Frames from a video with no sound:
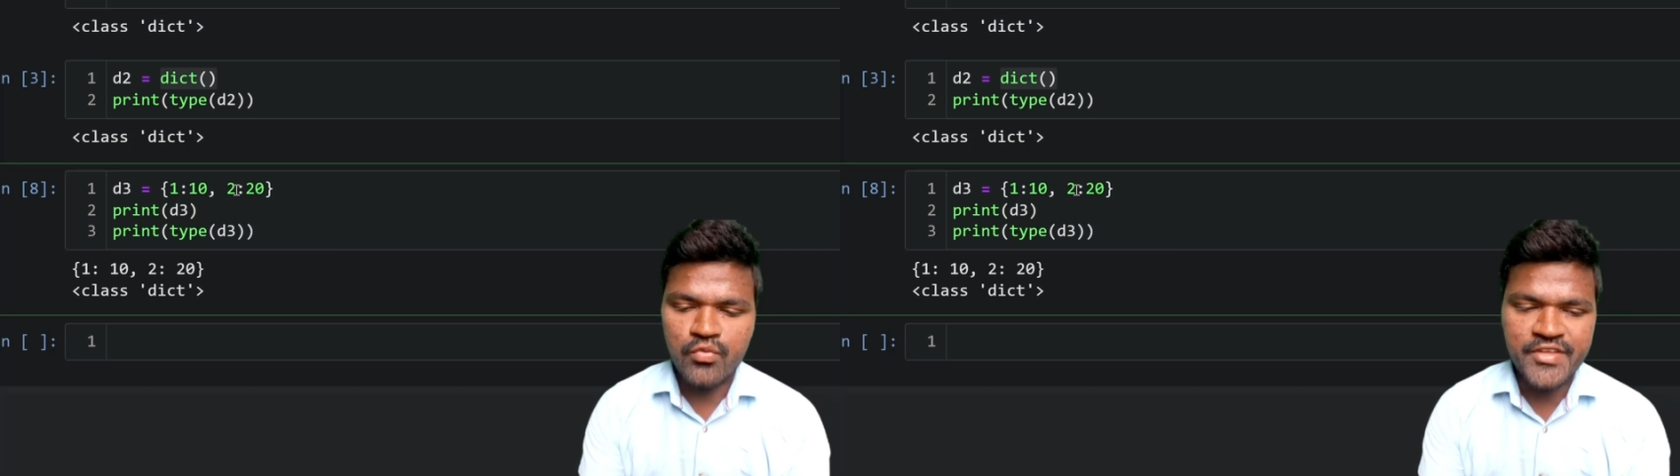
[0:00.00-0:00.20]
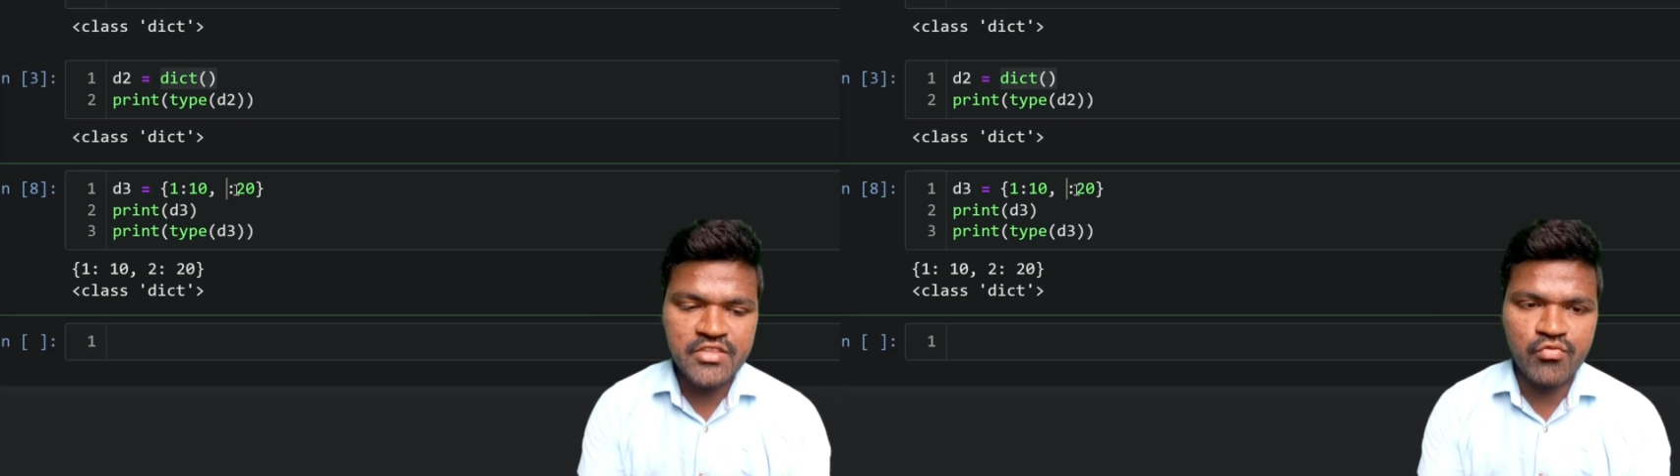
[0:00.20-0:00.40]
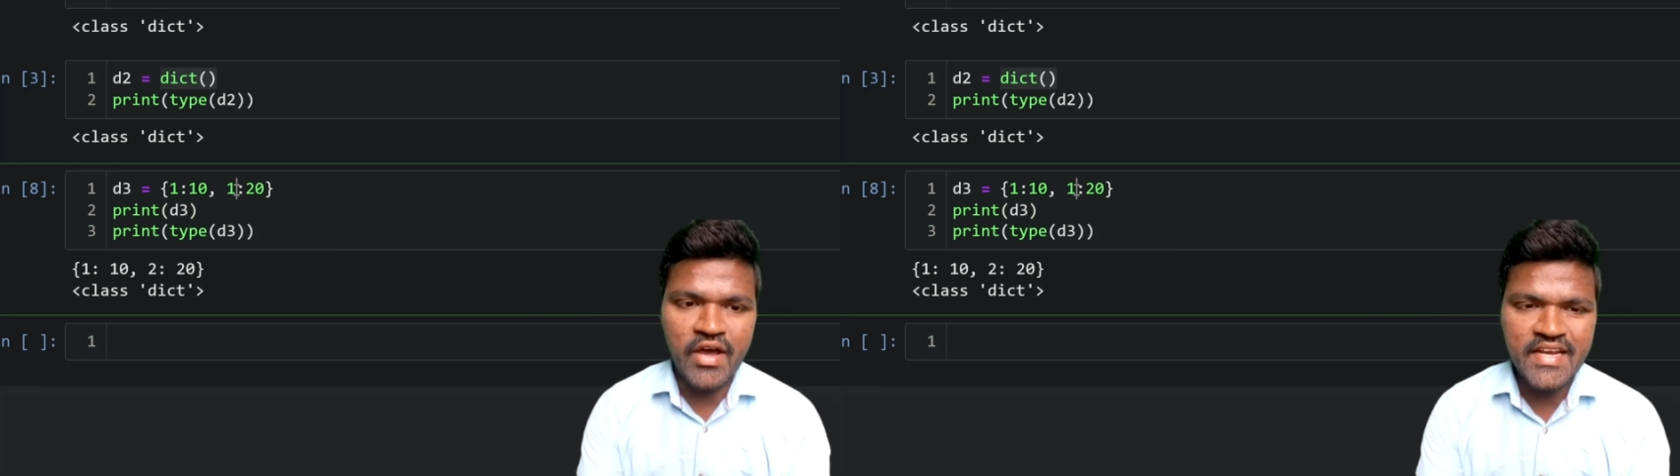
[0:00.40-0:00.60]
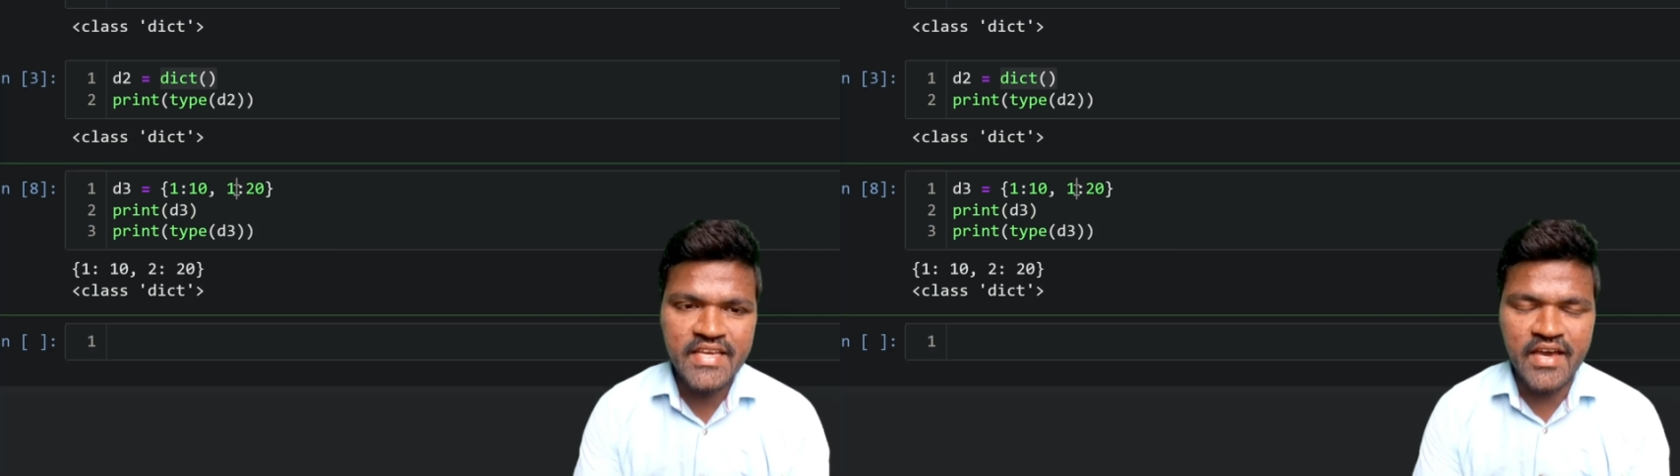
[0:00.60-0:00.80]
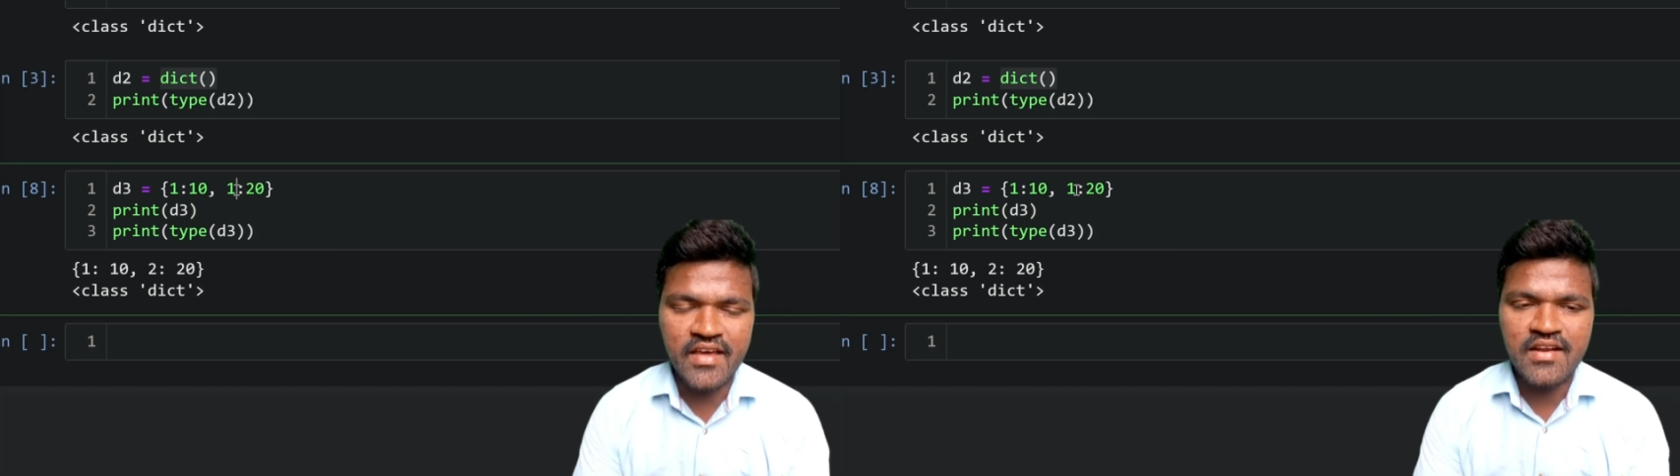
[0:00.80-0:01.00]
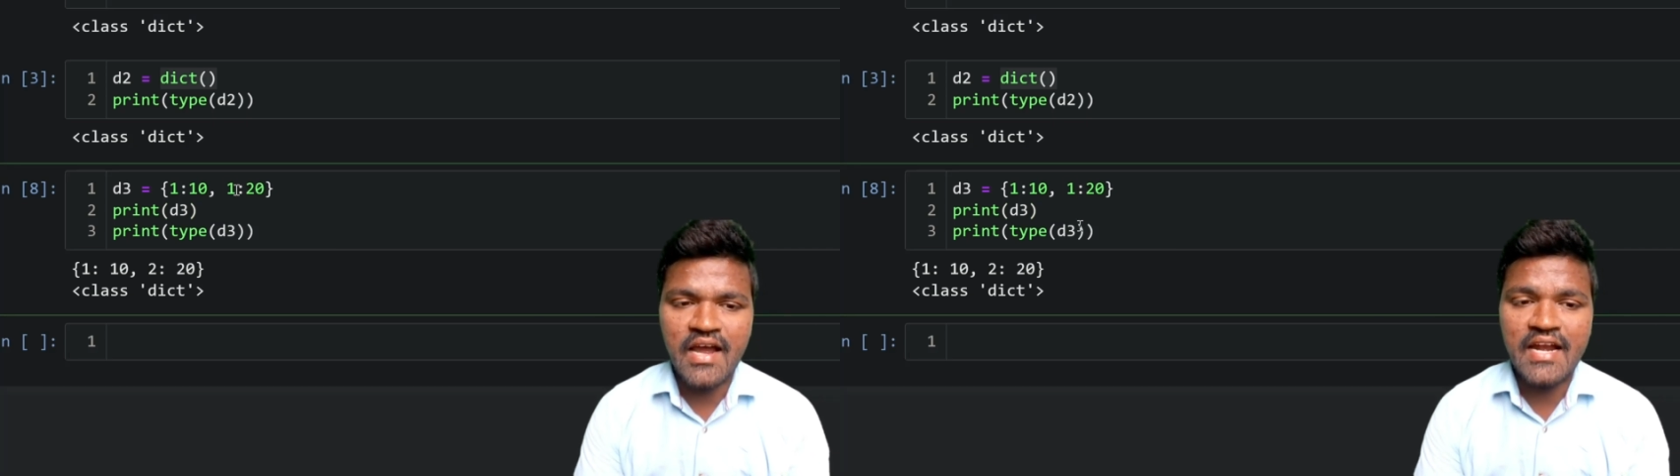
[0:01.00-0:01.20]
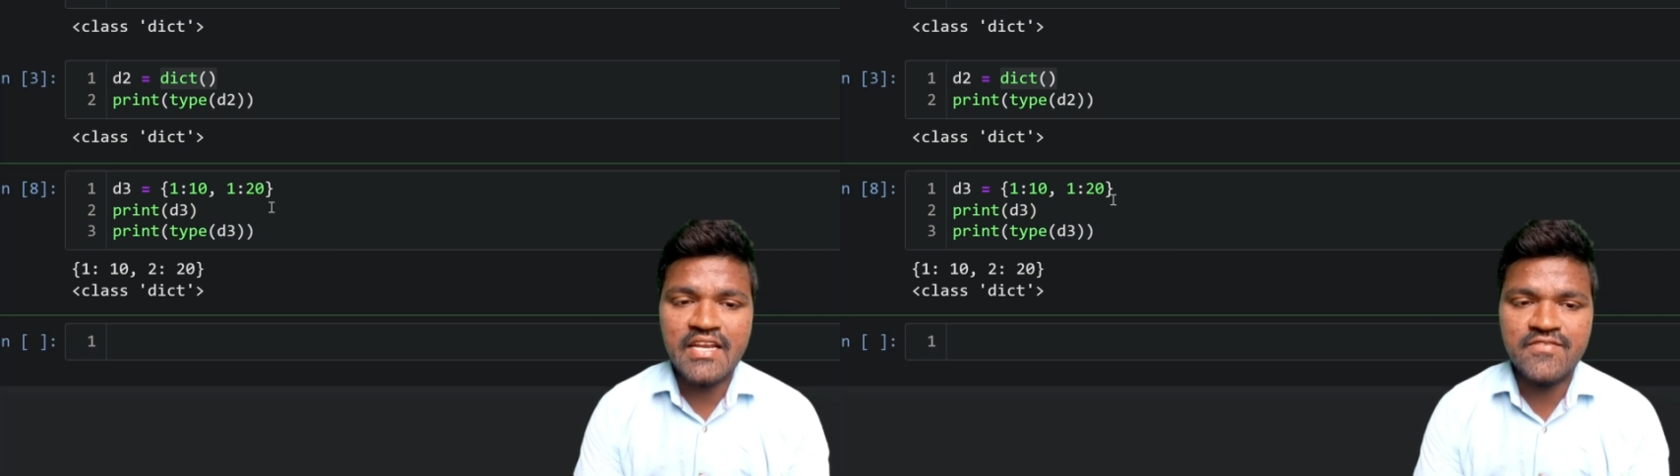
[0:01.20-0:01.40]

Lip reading: with 1 here and